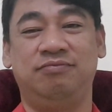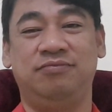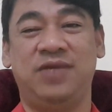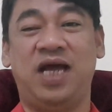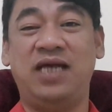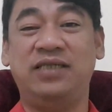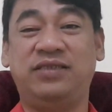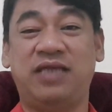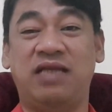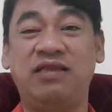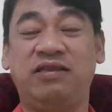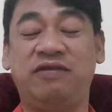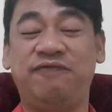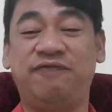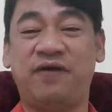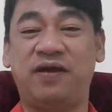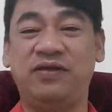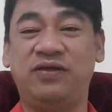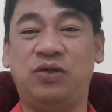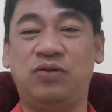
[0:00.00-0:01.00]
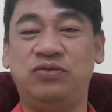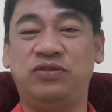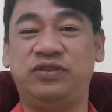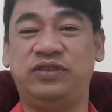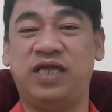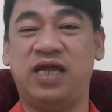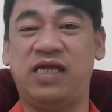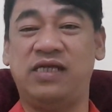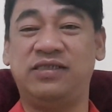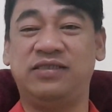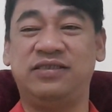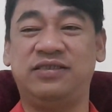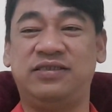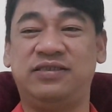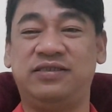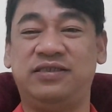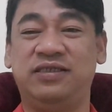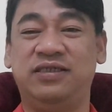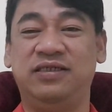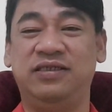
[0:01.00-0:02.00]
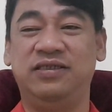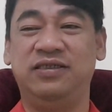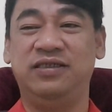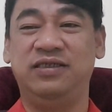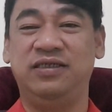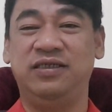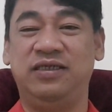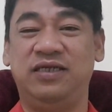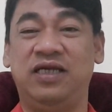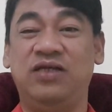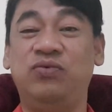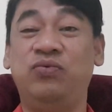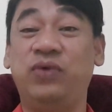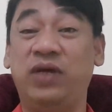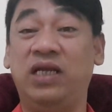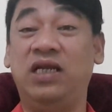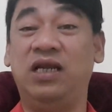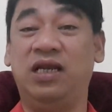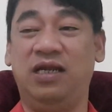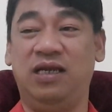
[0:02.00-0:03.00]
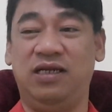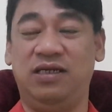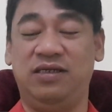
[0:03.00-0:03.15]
Identify those things and will